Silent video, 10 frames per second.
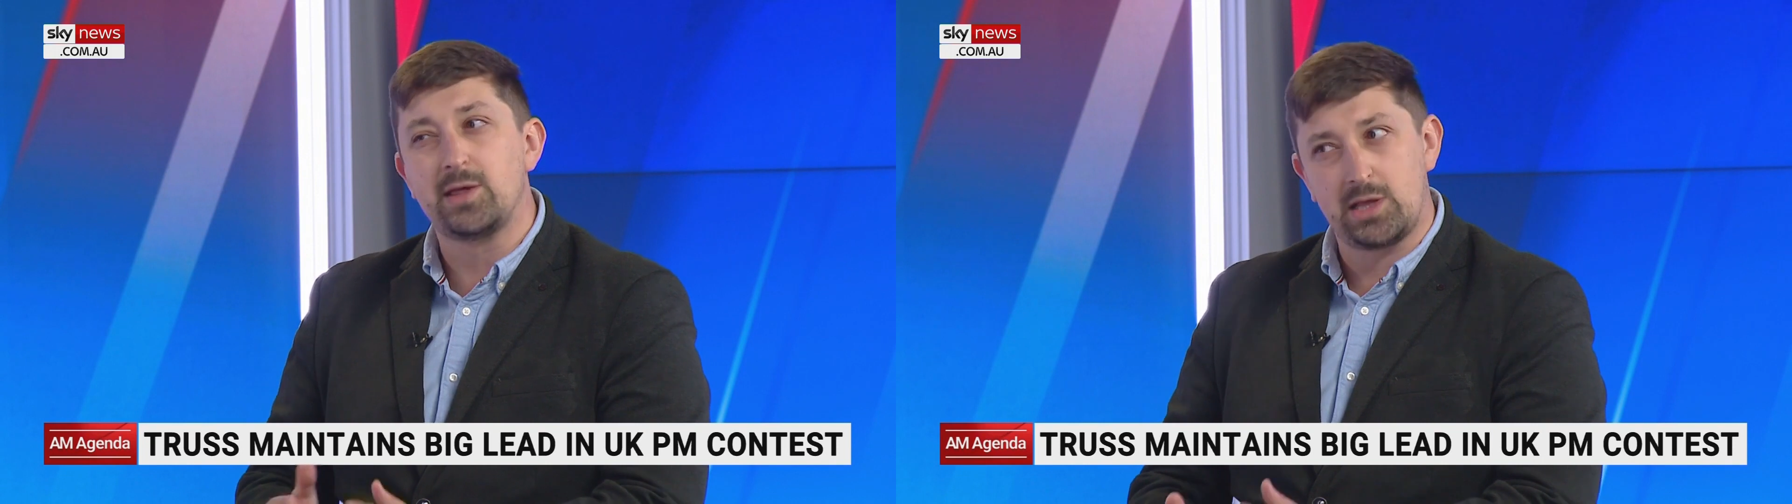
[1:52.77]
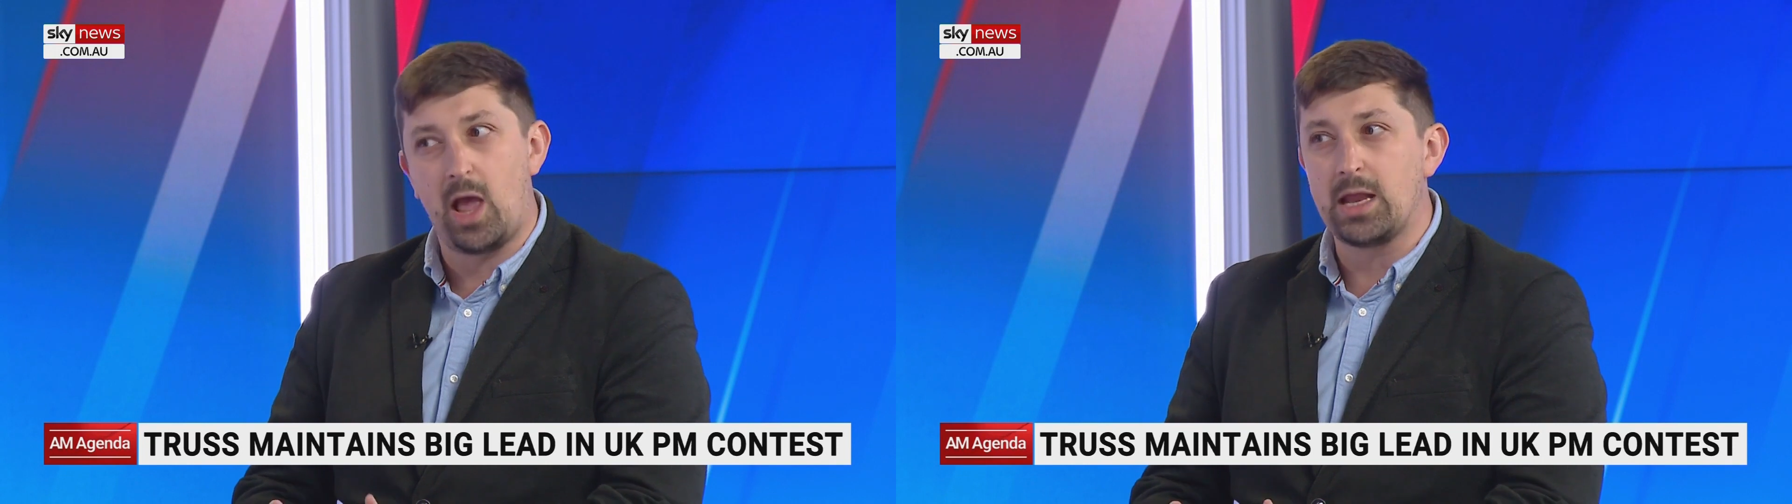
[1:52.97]

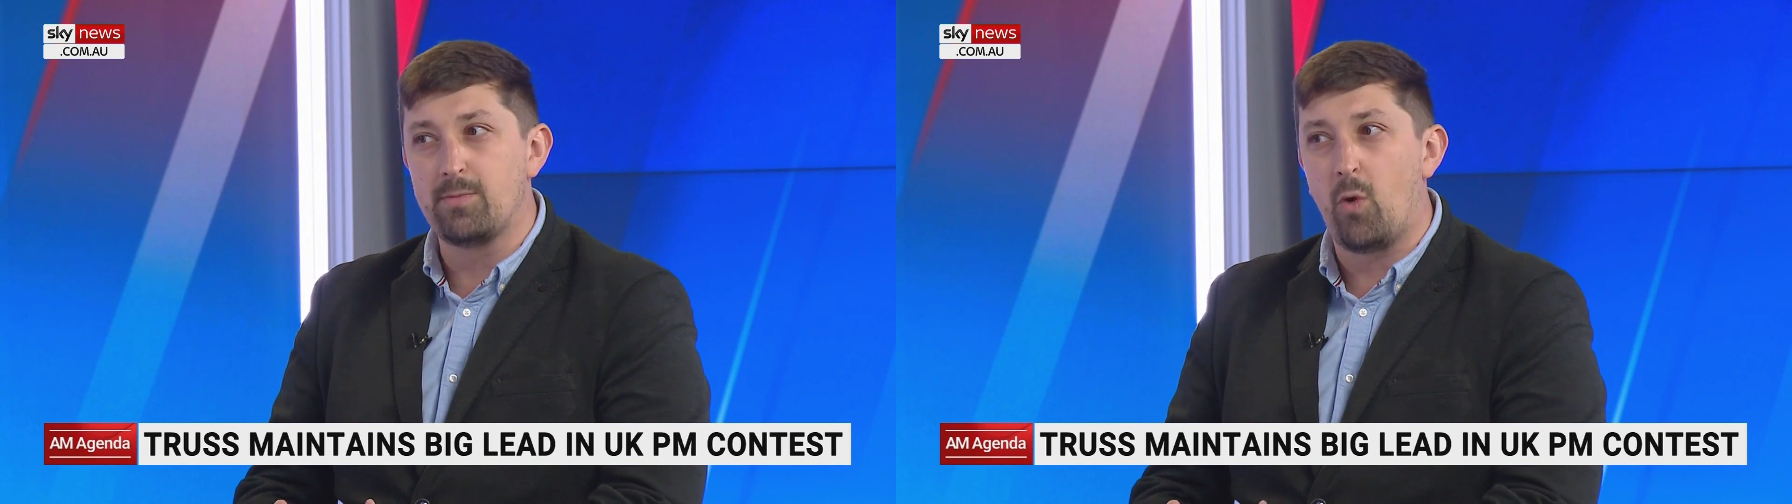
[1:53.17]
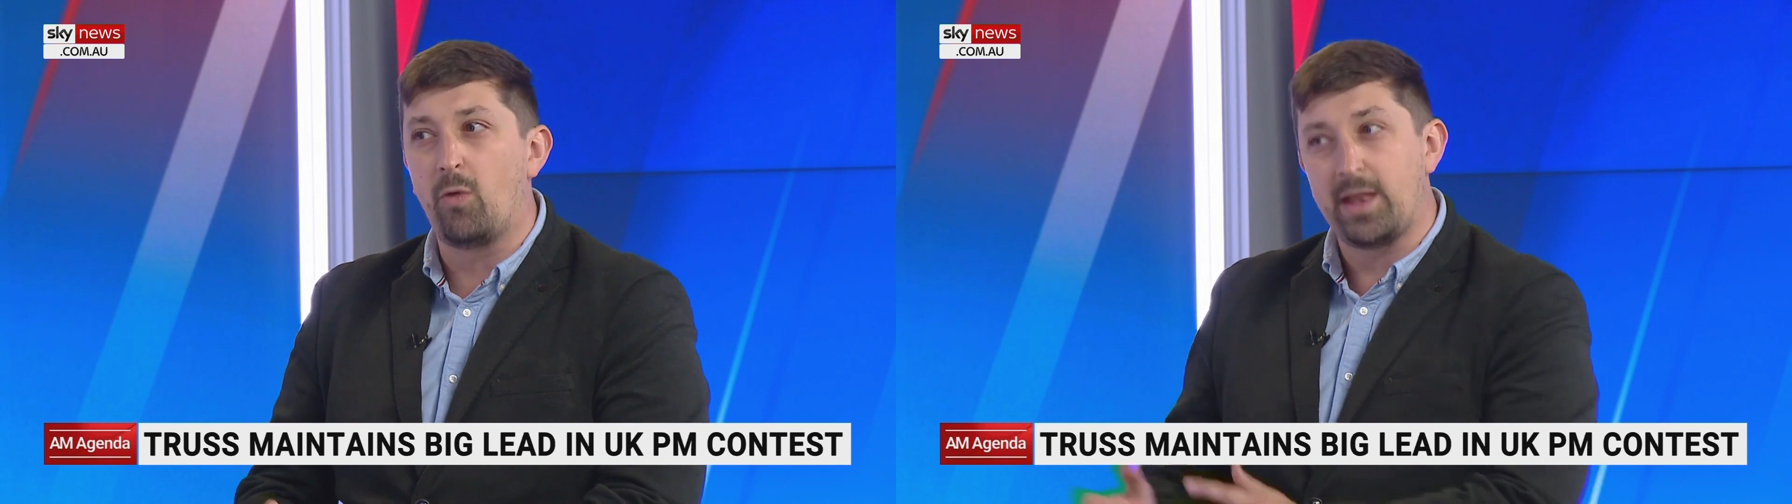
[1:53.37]
slightly
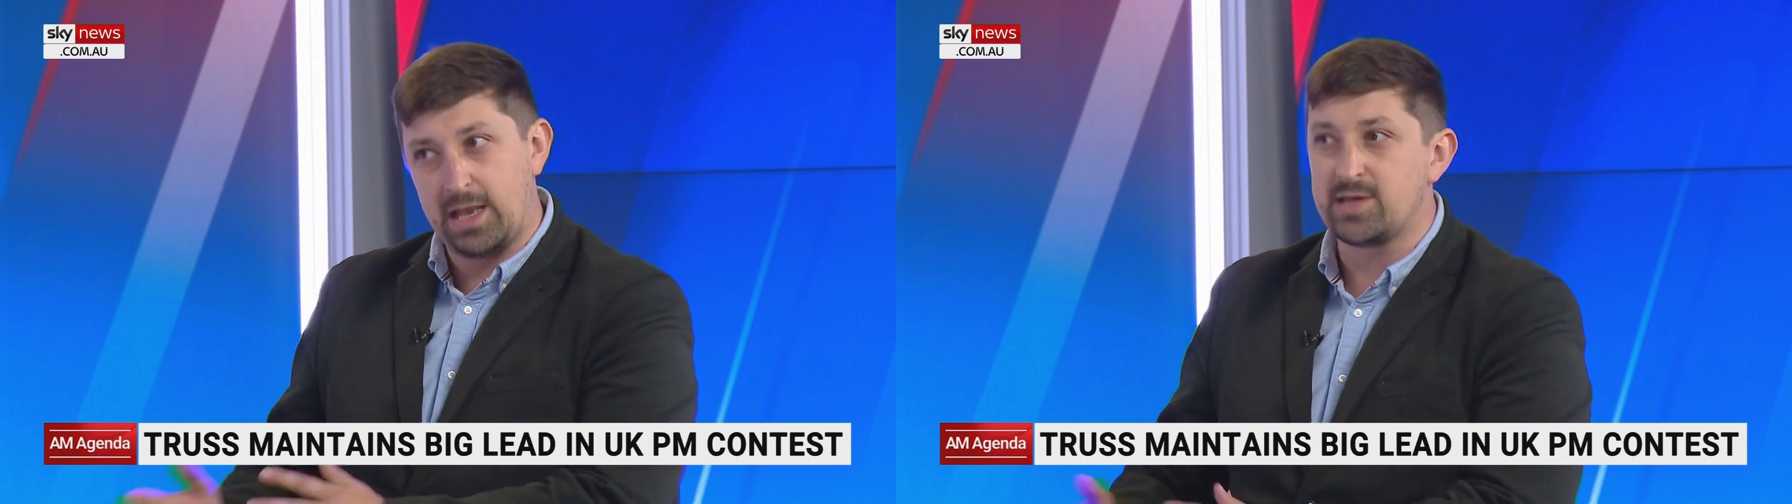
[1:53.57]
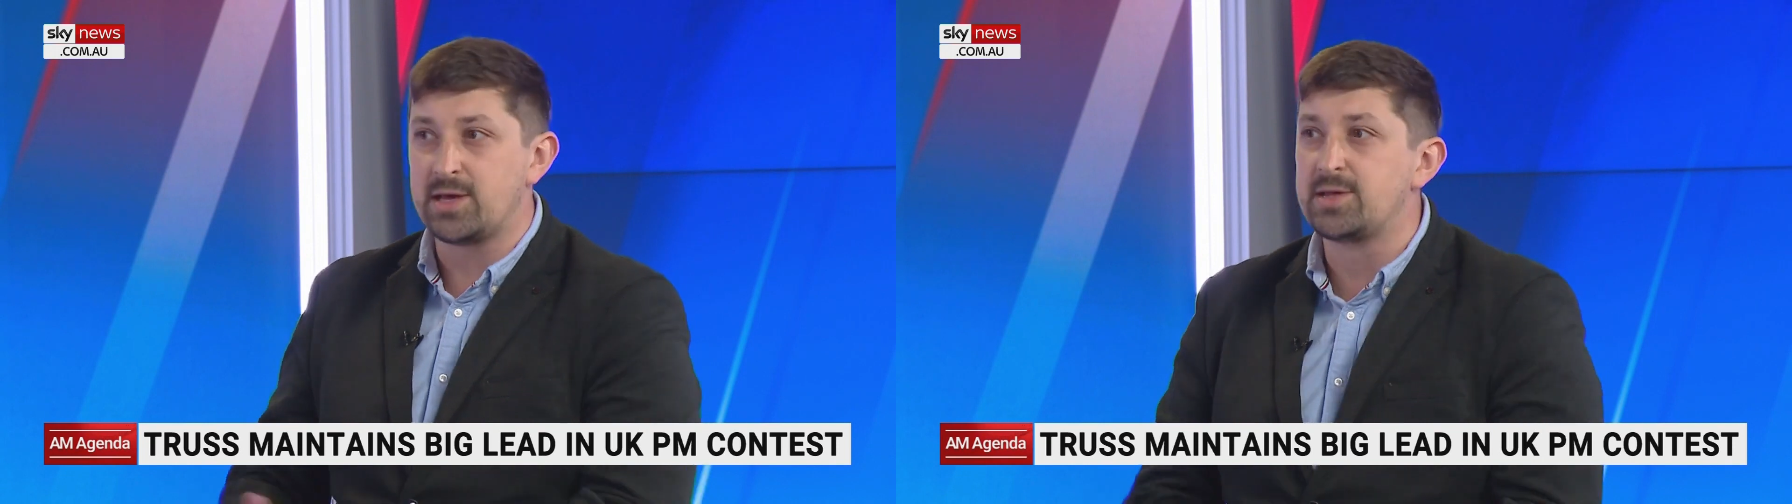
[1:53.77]
more than
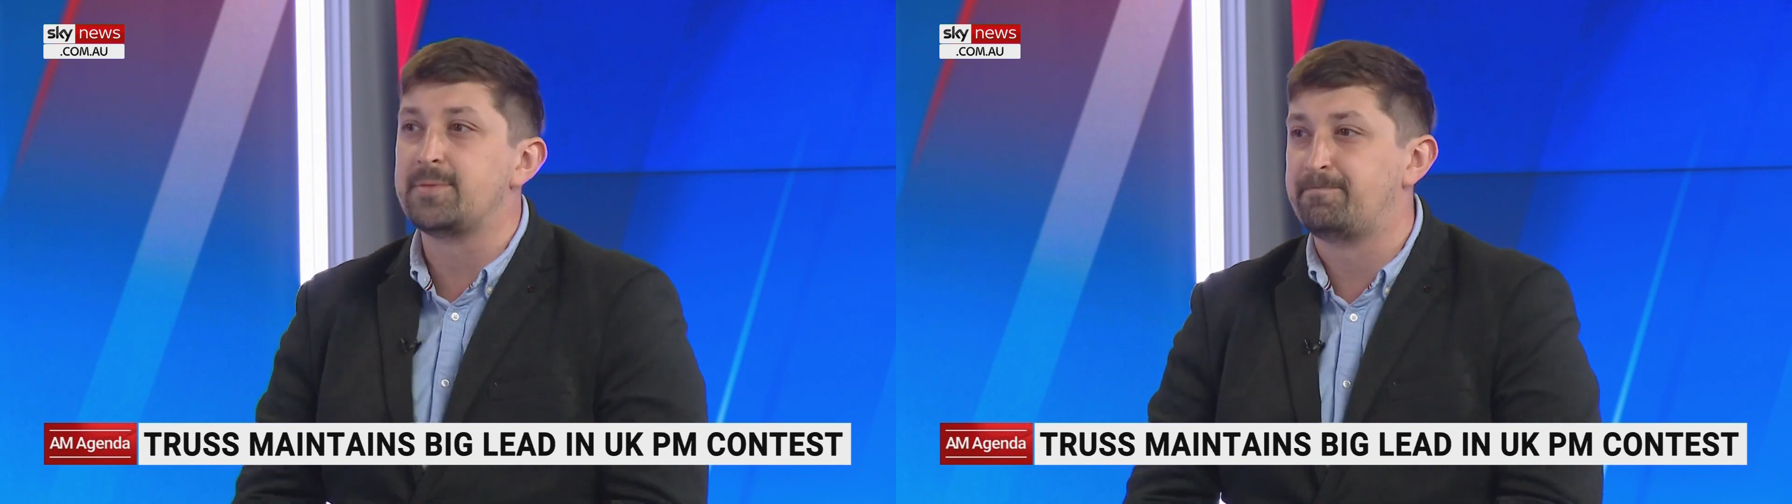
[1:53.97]
Liz's.